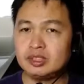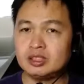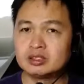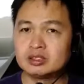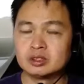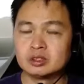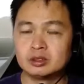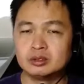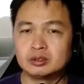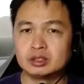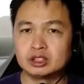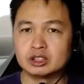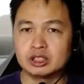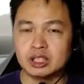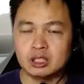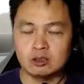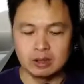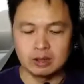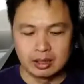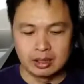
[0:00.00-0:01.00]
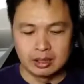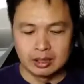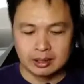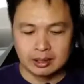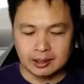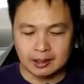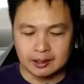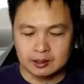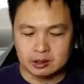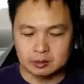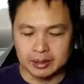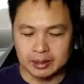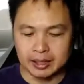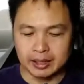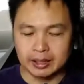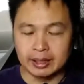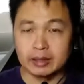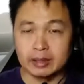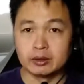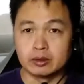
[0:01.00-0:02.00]
So if the child comes
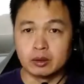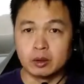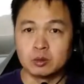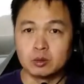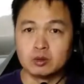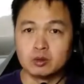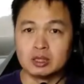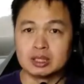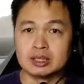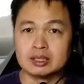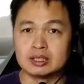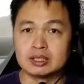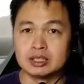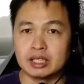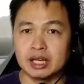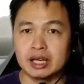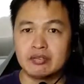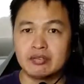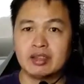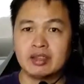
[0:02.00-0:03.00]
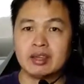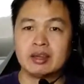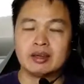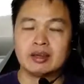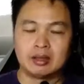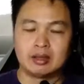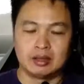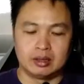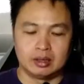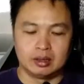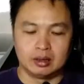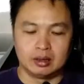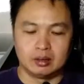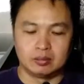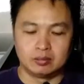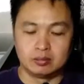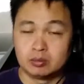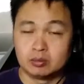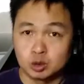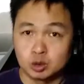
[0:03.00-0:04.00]
back and the homework is done, uh,
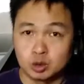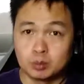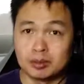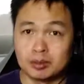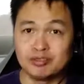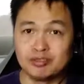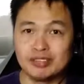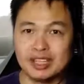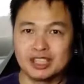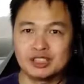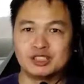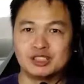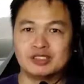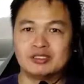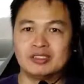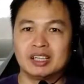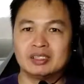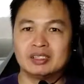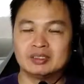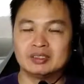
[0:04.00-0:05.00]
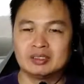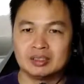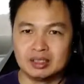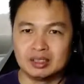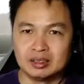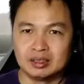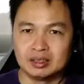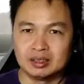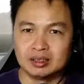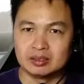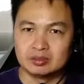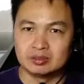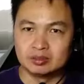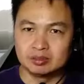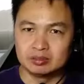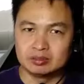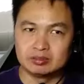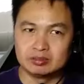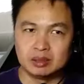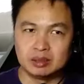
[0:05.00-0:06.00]
to perfection, right? Uh,
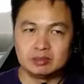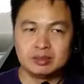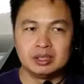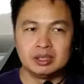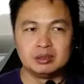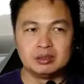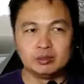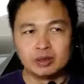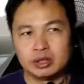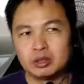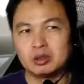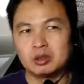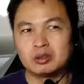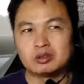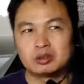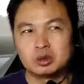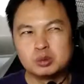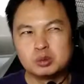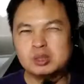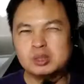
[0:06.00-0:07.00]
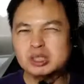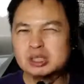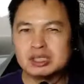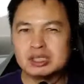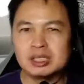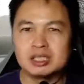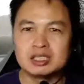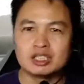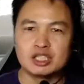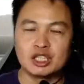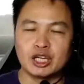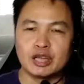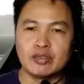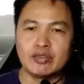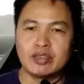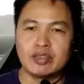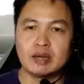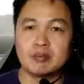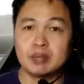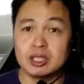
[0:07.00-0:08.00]
maybe one or two mistakes here and
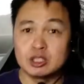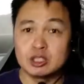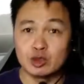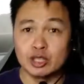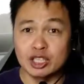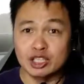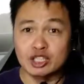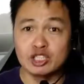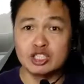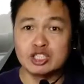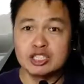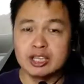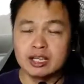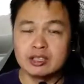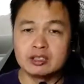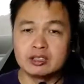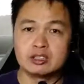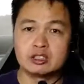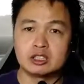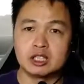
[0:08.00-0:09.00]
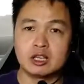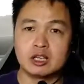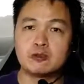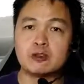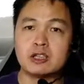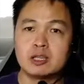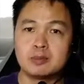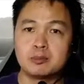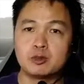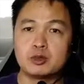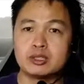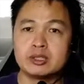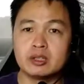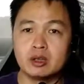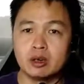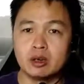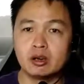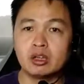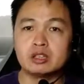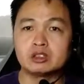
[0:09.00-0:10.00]
there, but you can see that the child really put in a
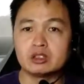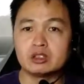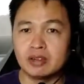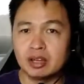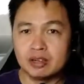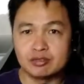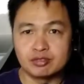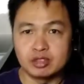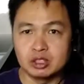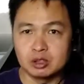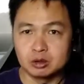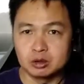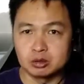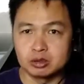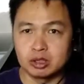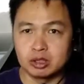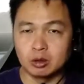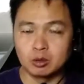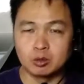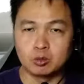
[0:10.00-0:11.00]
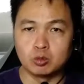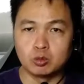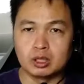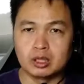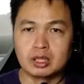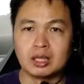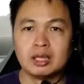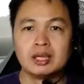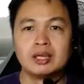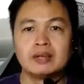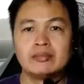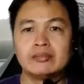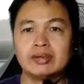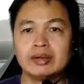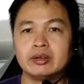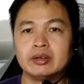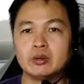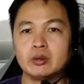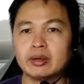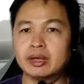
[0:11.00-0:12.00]
lot of effort into their homework,
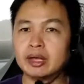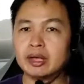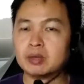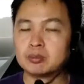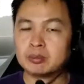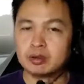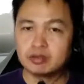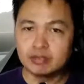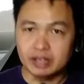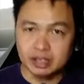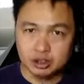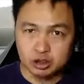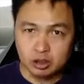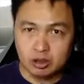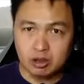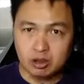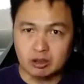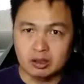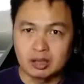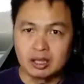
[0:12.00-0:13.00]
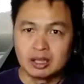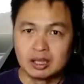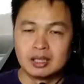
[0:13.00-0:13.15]
then they will get a perfect score.